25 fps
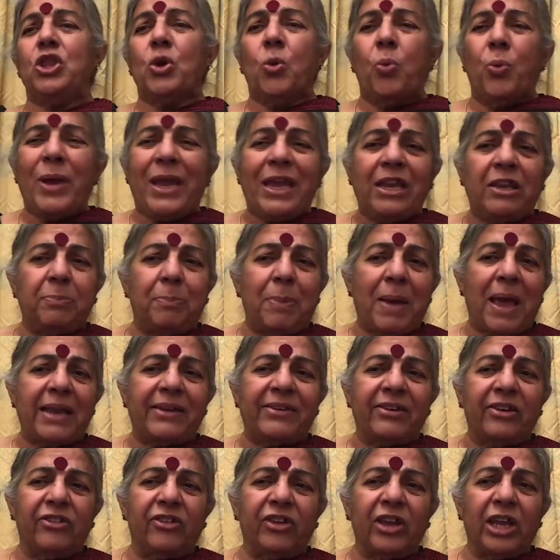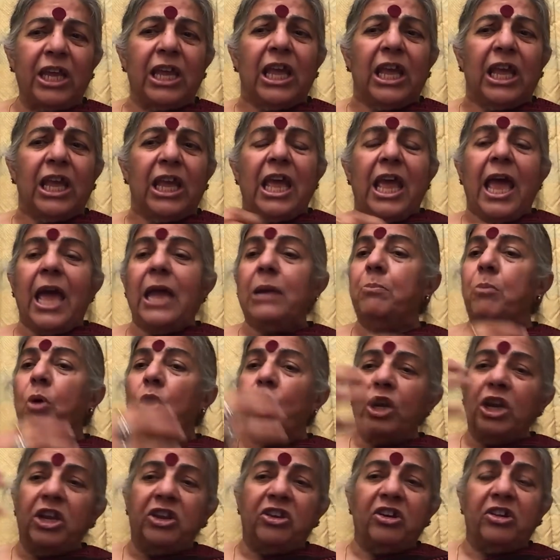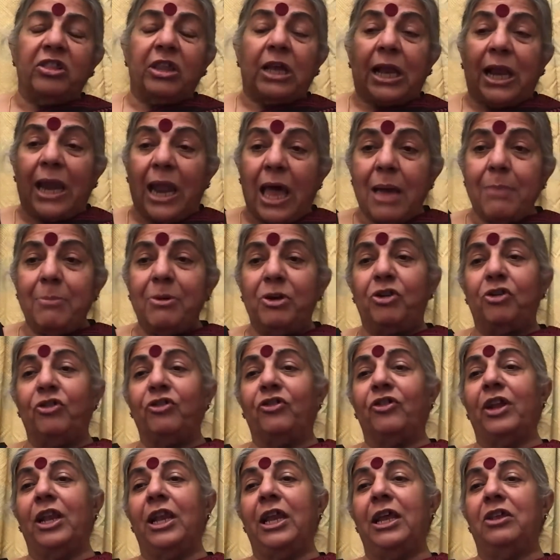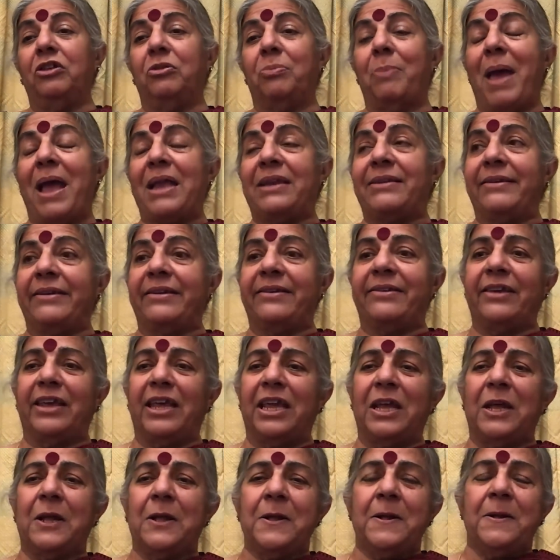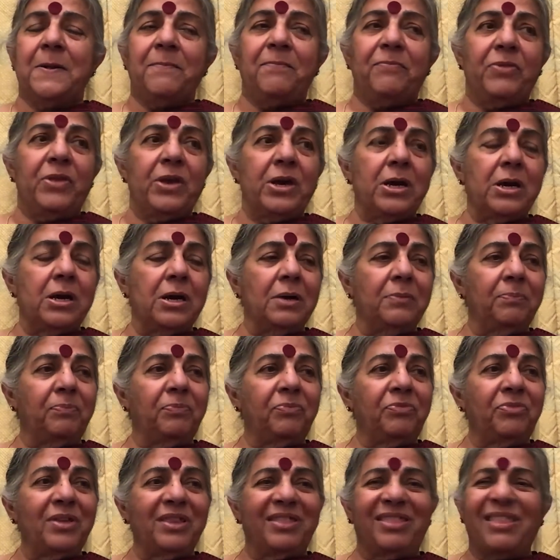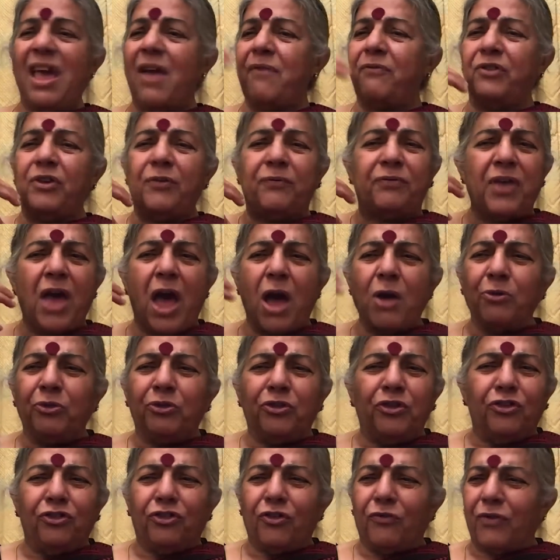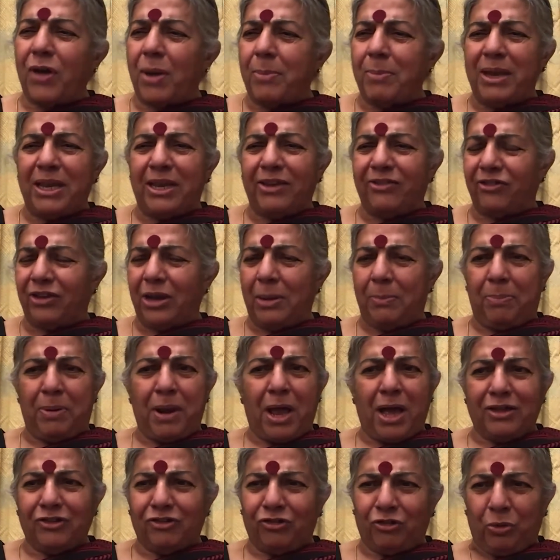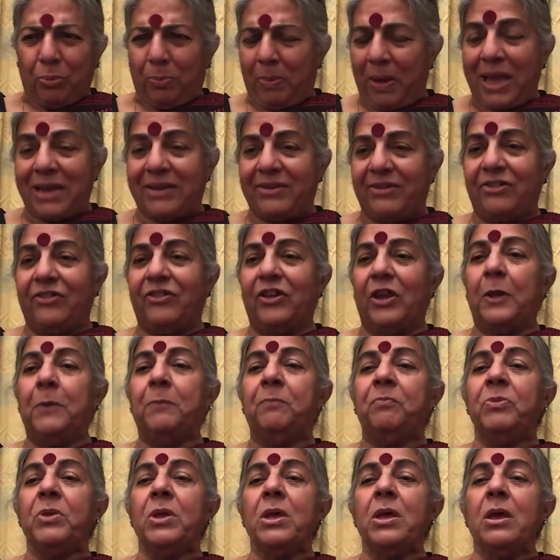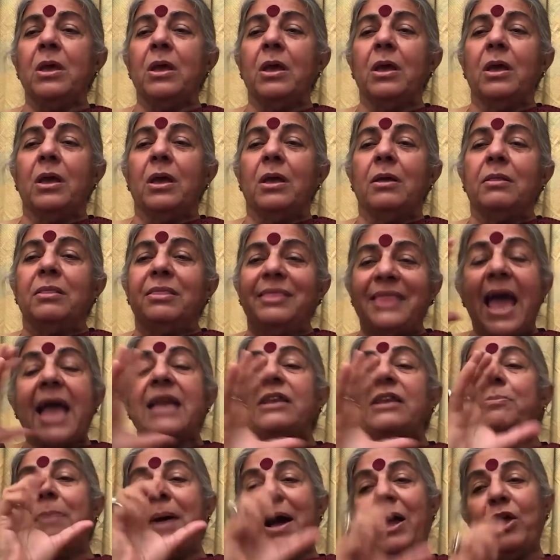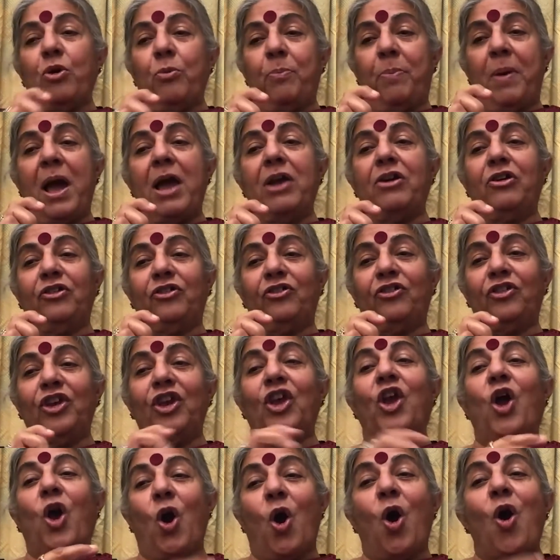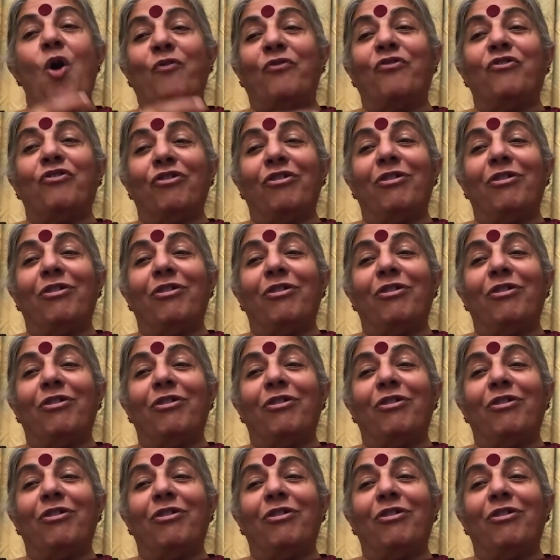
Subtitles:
the wheat patenting, and monitor the climate resilience patenting, the theft of thousands of our medicinal plants through patenting. That biopiracy of